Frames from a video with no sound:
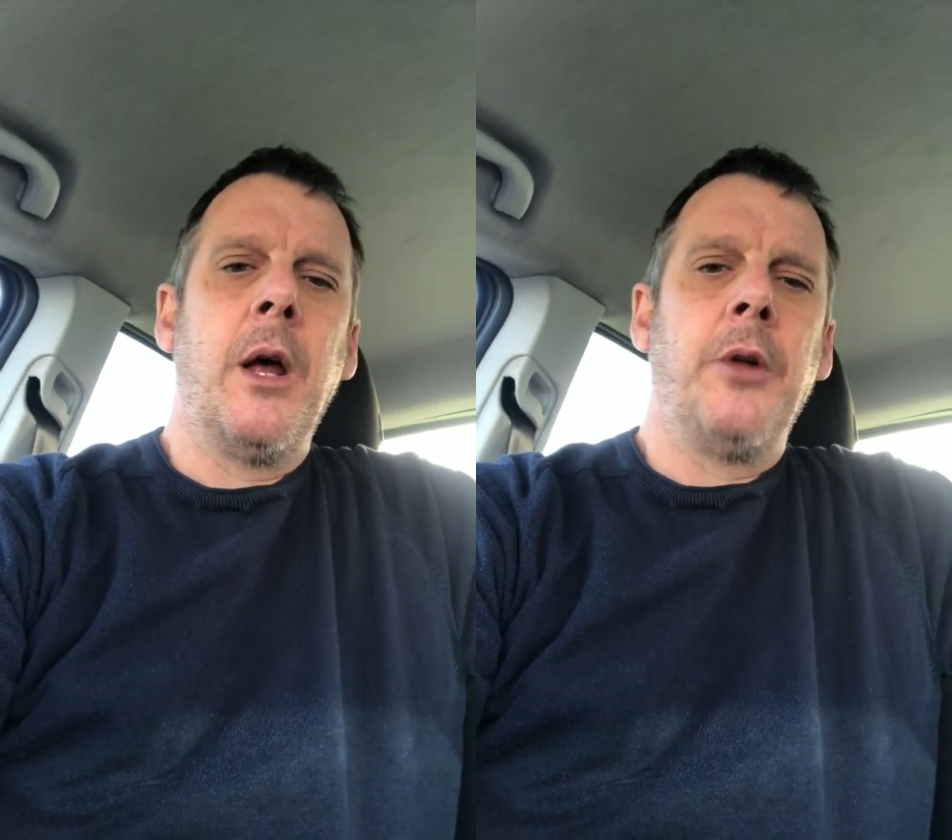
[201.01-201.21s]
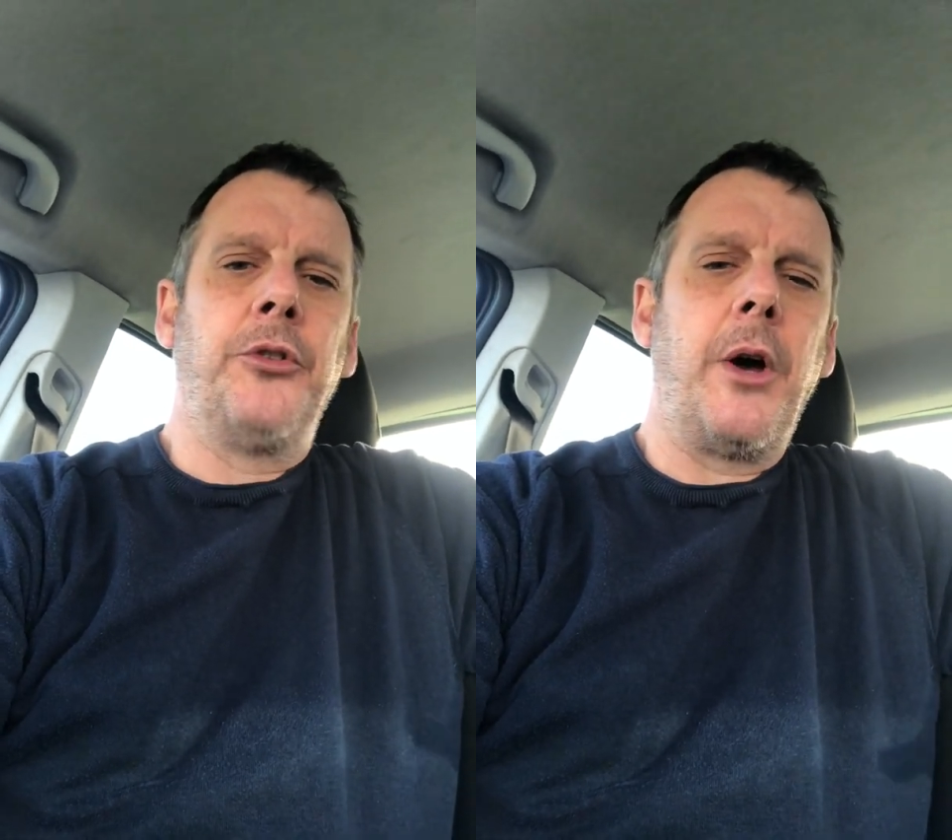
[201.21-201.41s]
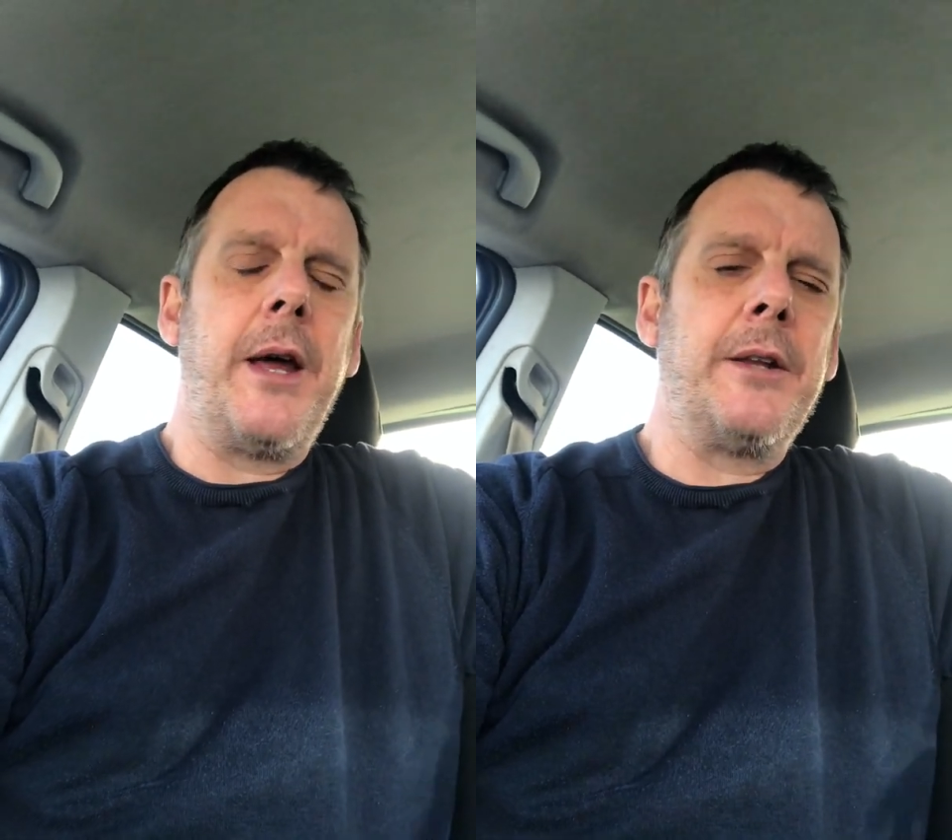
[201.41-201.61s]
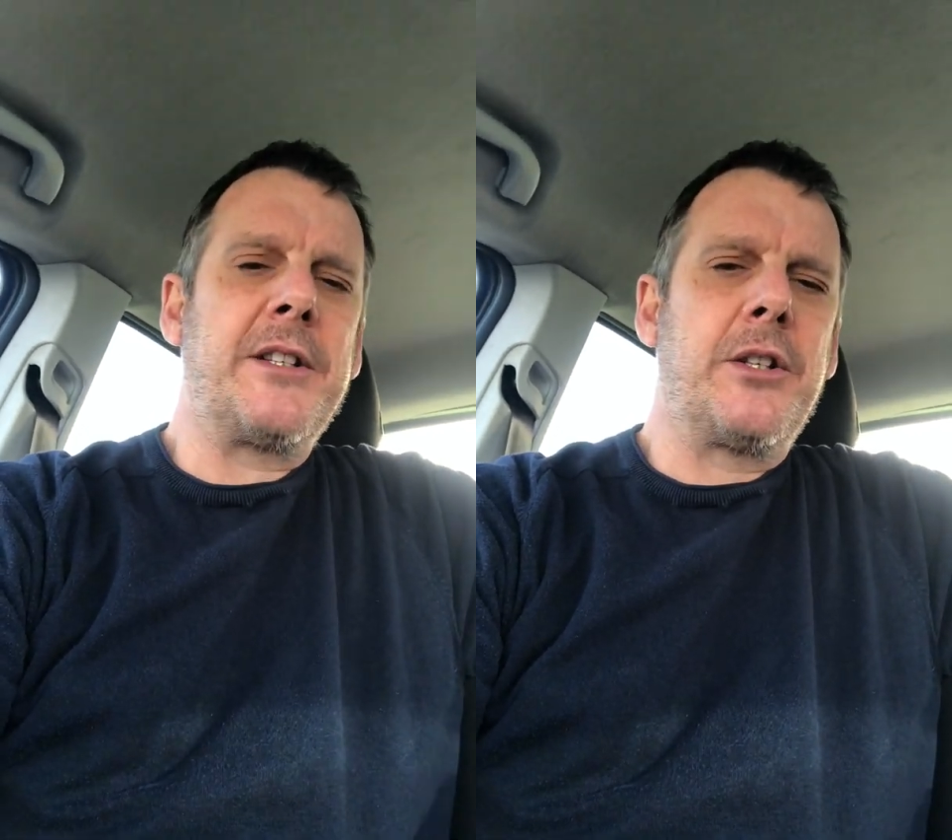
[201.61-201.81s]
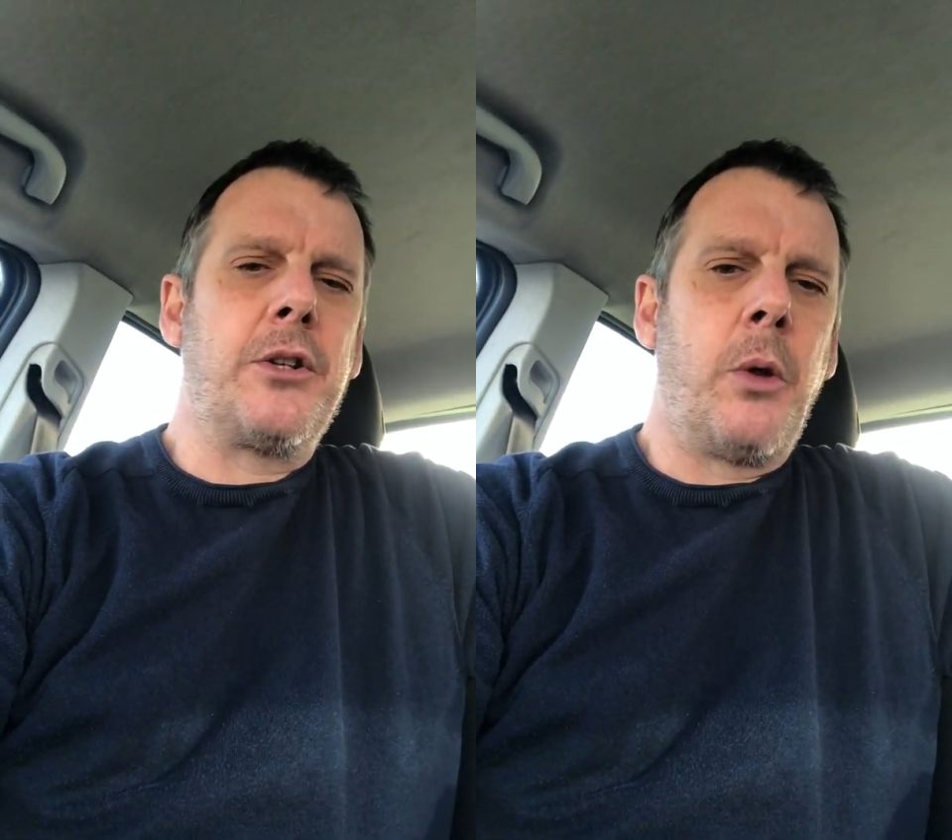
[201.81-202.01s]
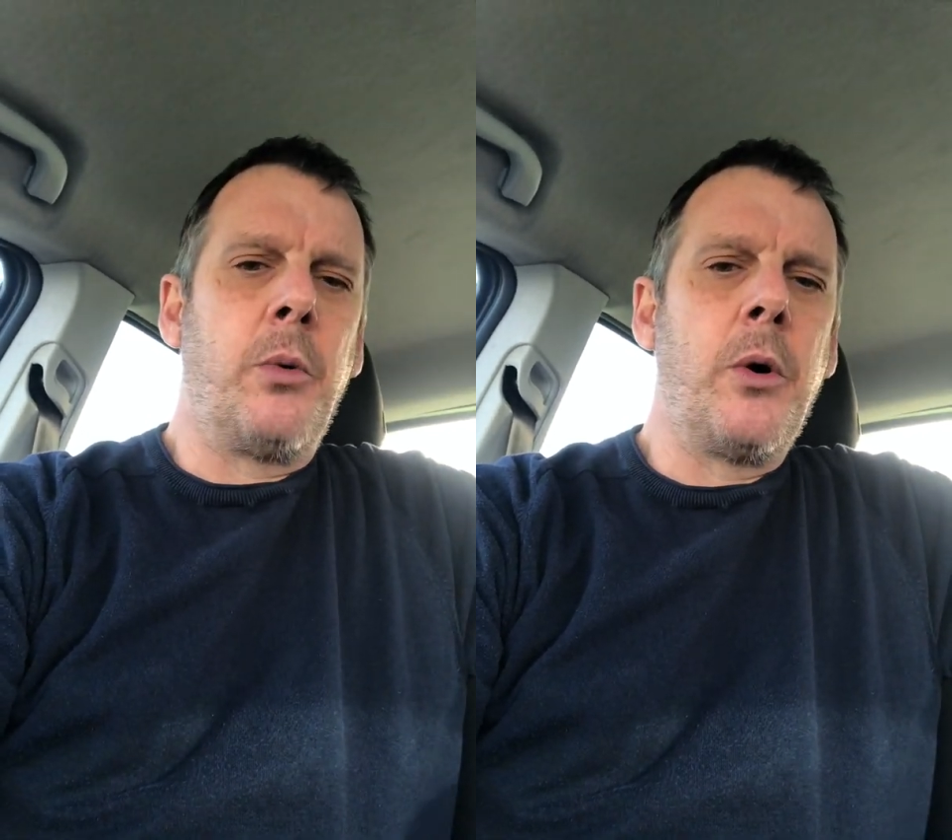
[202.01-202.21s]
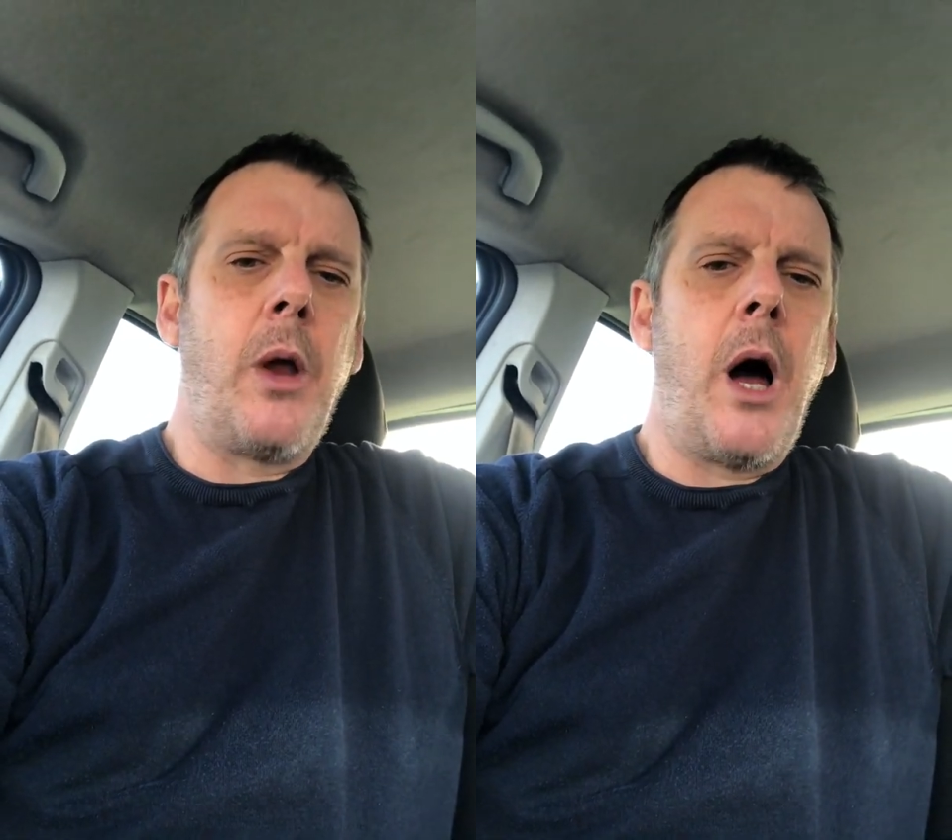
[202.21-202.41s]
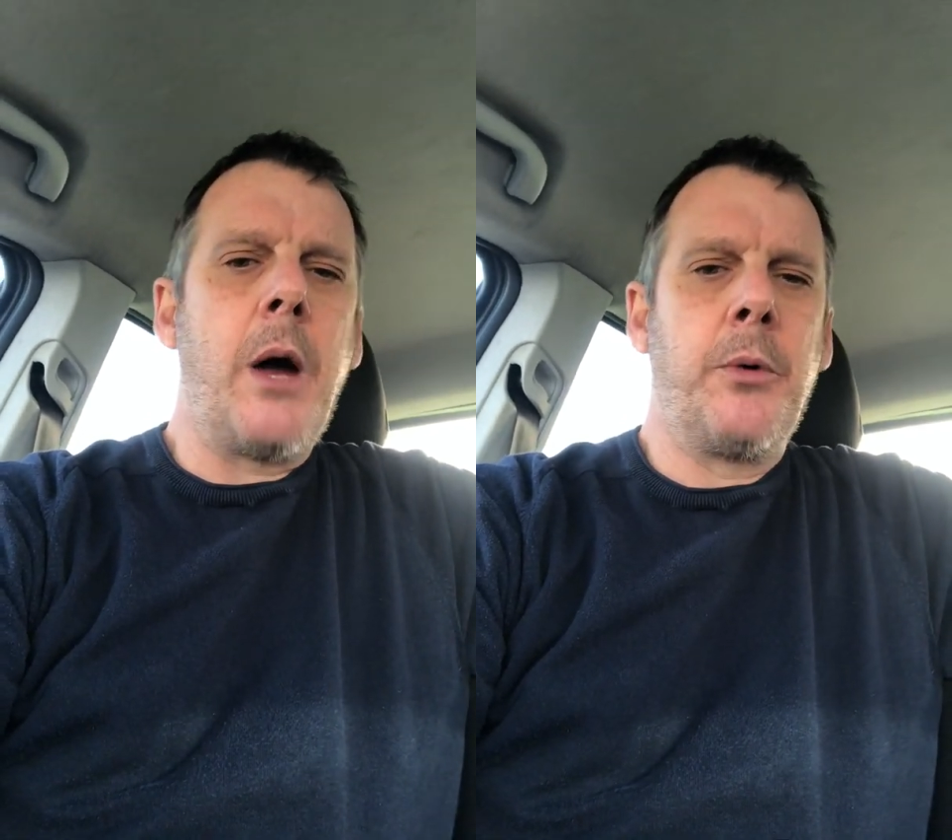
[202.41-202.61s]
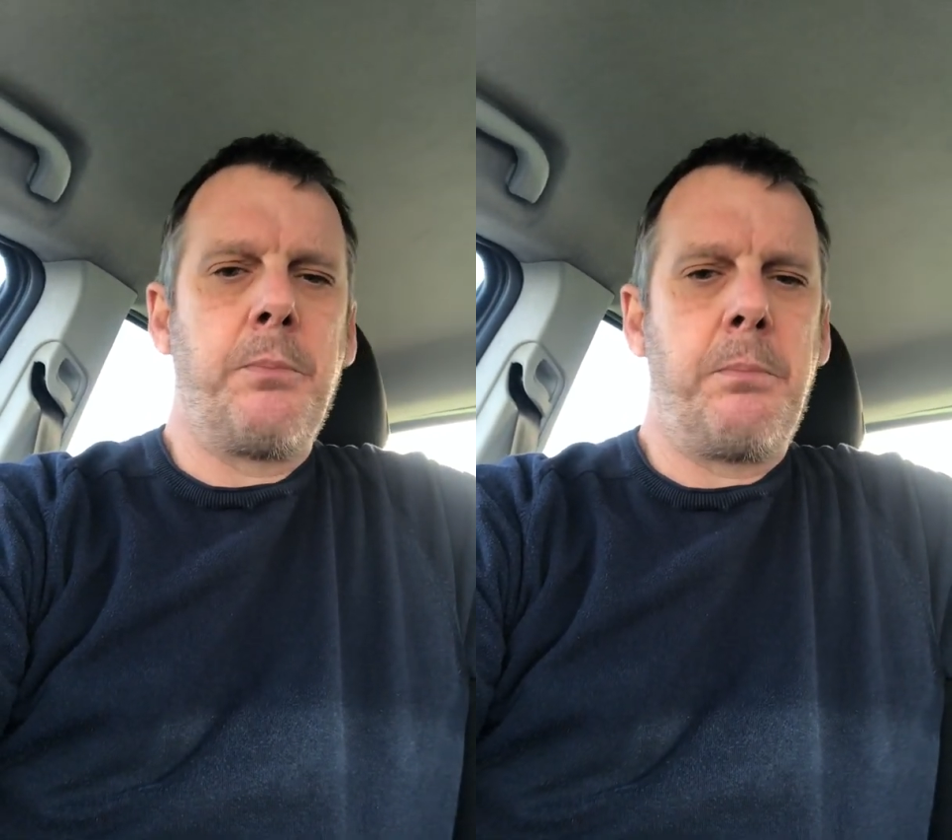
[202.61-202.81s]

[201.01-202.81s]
so it's the route i would